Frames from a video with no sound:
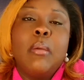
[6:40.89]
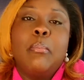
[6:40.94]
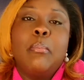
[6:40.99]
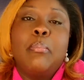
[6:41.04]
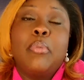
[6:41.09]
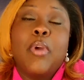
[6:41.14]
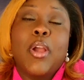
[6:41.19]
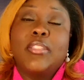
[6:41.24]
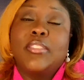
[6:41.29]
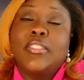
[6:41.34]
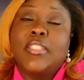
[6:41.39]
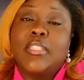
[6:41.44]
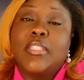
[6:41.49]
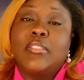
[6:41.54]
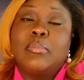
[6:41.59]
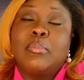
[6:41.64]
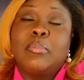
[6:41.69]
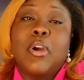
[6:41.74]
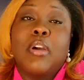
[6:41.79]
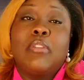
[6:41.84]
process
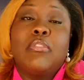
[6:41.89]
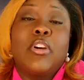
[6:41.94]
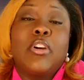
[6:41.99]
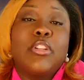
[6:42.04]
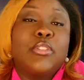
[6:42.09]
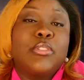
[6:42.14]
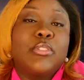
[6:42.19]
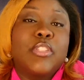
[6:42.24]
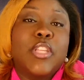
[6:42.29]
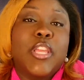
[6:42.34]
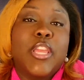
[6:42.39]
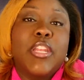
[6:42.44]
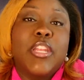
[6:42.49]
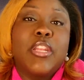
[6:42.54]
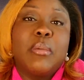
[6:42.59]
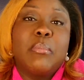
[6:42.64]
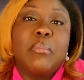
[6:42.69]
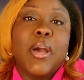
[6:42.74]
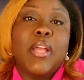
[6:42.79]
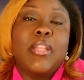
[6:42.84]
of understanding
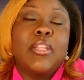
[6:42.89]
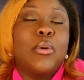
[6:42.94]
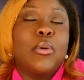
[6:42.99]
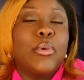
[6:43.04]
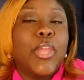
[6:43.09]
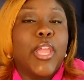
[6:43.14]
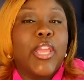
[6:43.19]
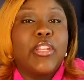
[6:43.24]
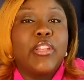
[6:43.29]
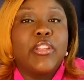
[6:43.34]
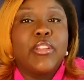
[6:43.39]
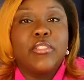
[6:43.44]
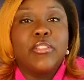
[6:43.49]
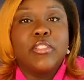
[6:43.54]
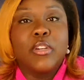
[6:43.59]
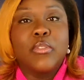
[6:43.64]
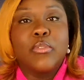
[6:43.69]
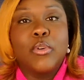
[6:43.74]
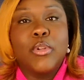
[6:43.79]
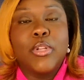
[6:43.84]
by locating
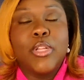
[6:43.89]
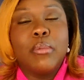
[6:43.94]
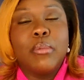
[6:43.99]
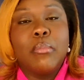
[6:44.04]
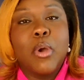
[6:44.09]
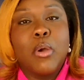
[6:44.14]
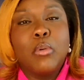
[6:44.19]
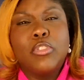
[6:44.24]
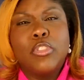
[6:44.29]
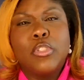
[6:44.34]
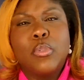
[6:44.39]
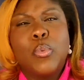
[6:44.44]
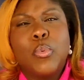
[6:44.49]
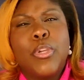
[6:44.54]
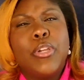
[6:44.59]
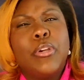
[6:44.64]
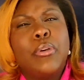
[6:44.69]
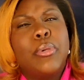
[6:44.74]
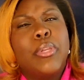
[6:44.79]
yourself on the emotion wheel,